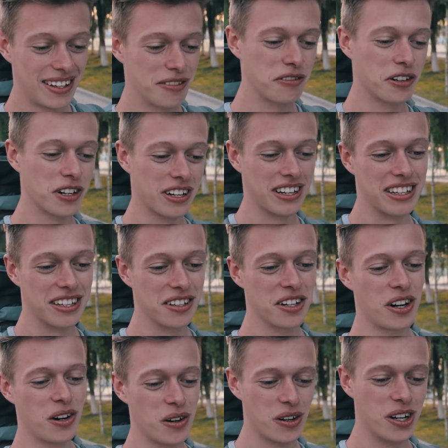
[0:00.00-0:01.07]
for,
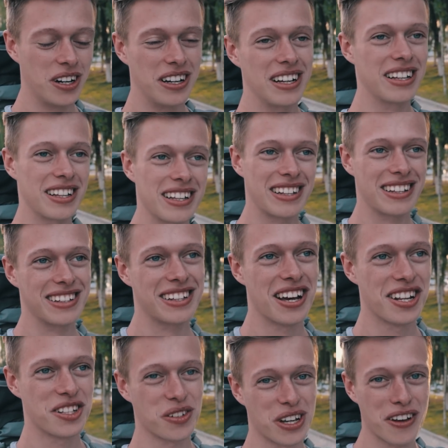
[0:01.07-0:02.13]

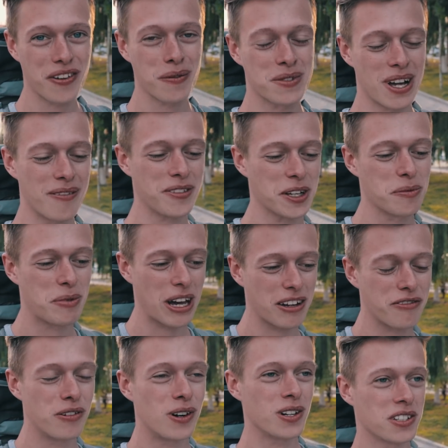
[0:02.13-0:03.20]
to give him something back
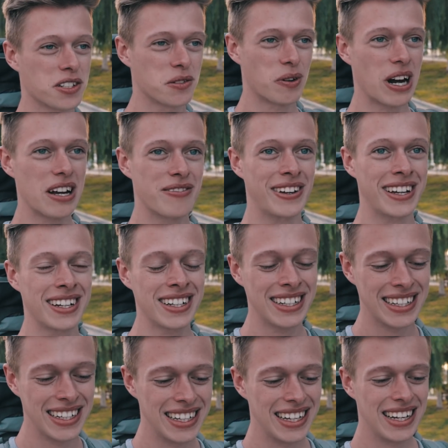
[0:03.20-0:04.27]
for all the driving,
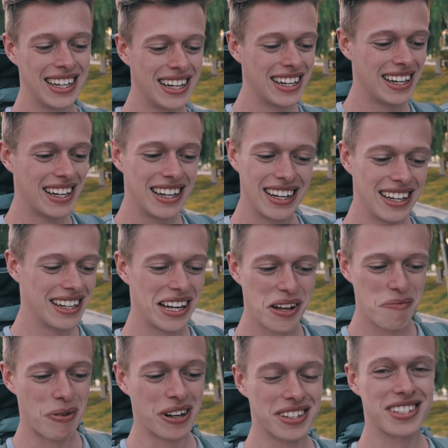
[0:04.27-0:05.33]

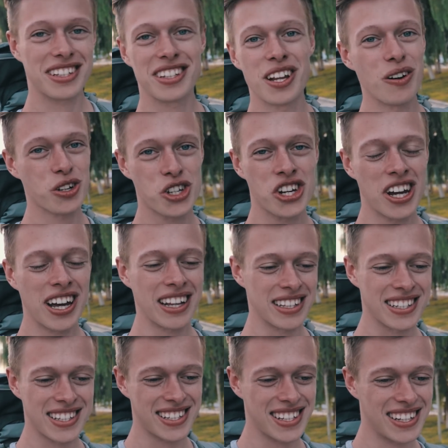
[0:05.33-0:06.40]
but no
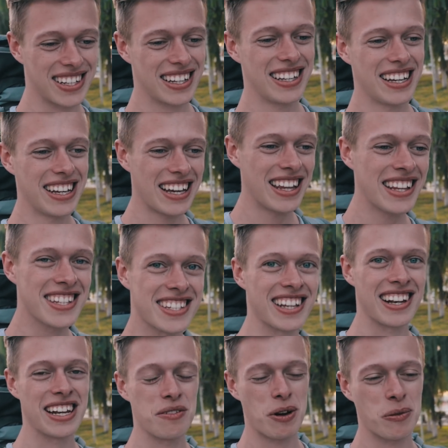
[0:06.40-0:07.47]
chance. He
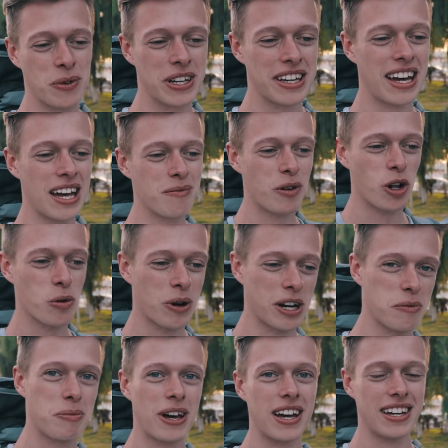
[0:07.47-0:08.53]
instantly, when we came,
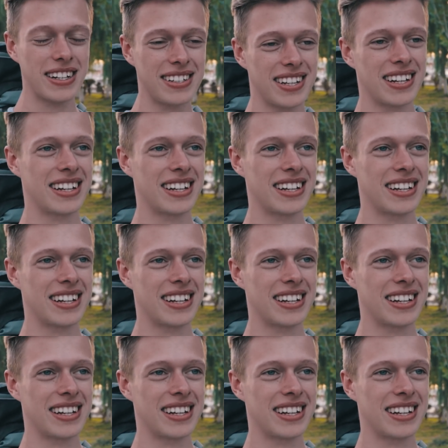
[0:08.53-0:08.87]
already paid.